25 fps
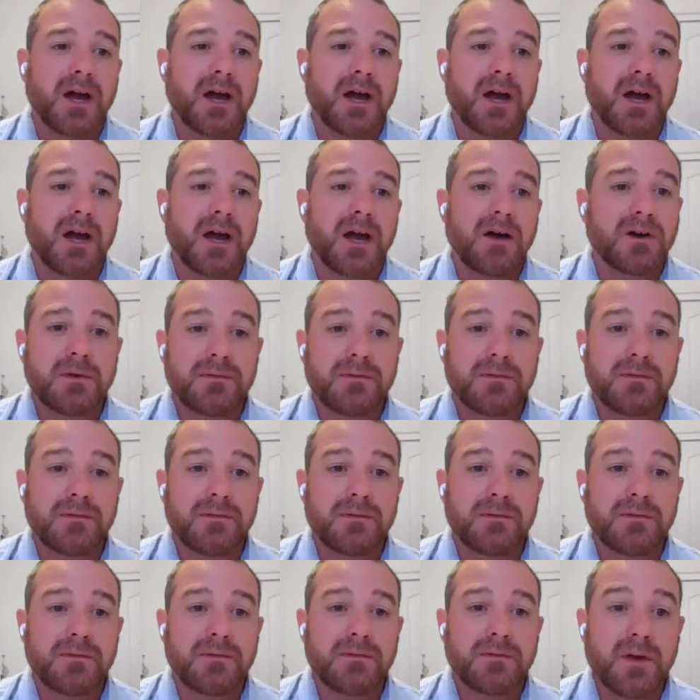How far deep
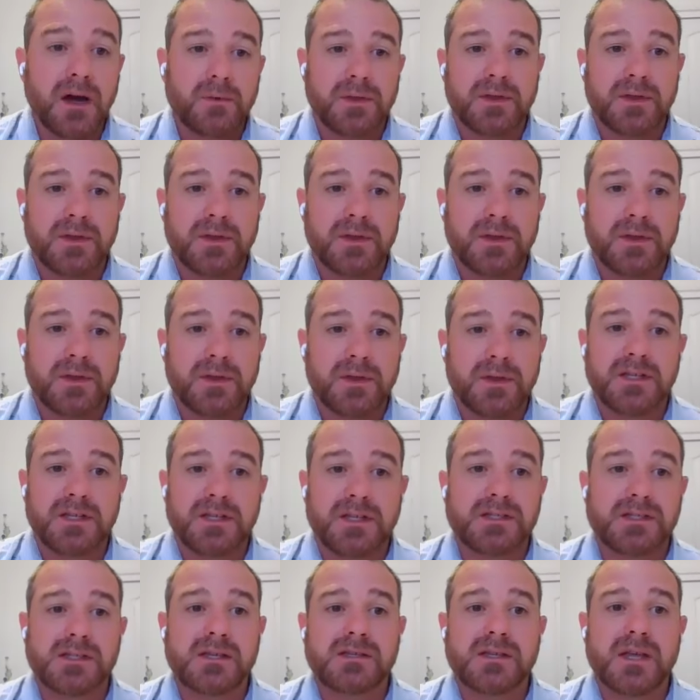have you gone with
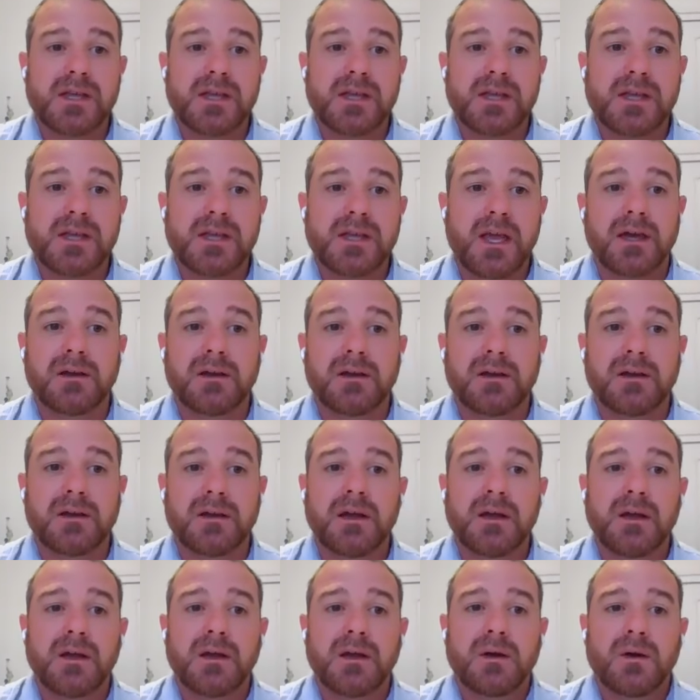contingencies, and
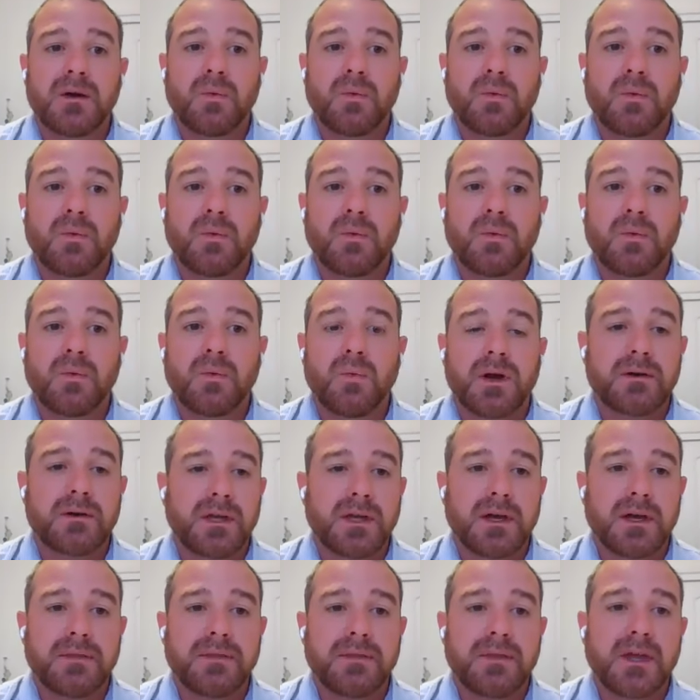what are
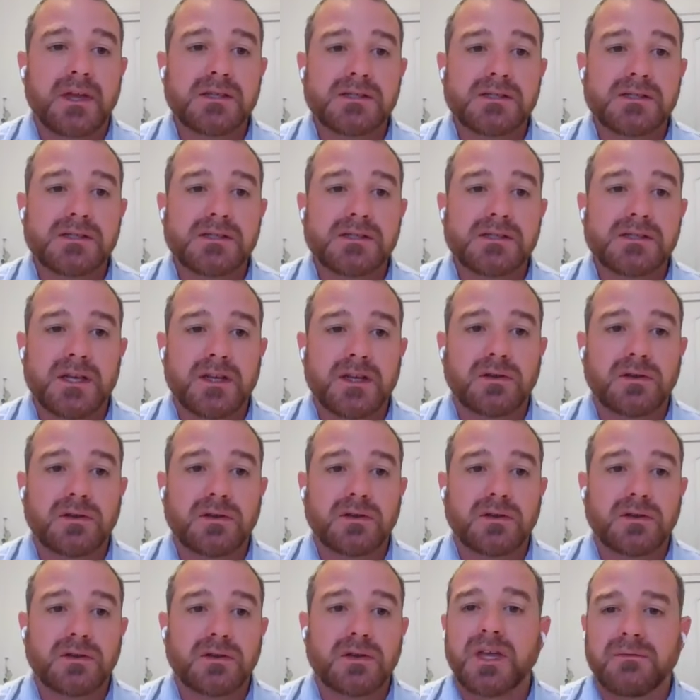the things that
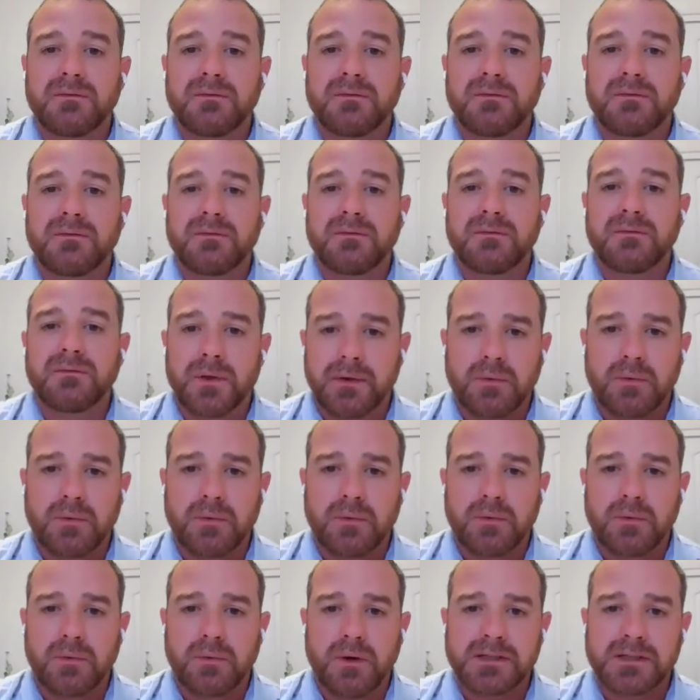you're looking for throughout the
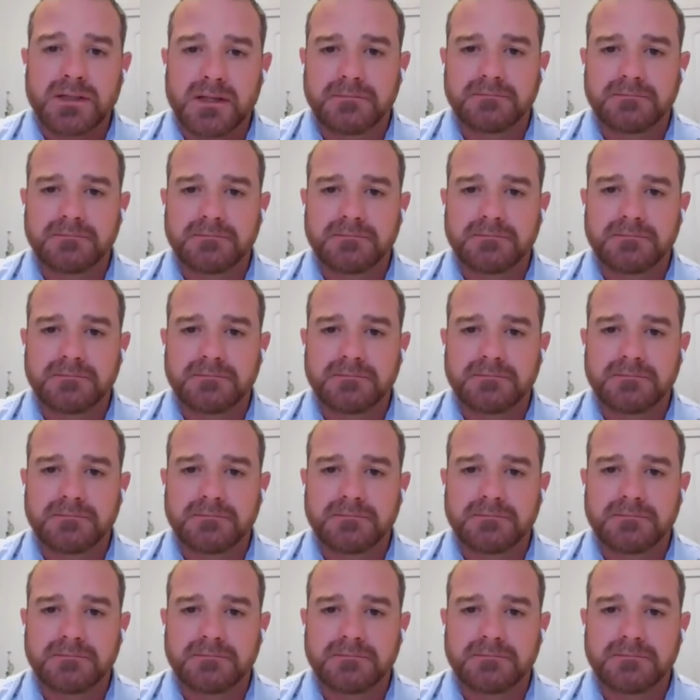process?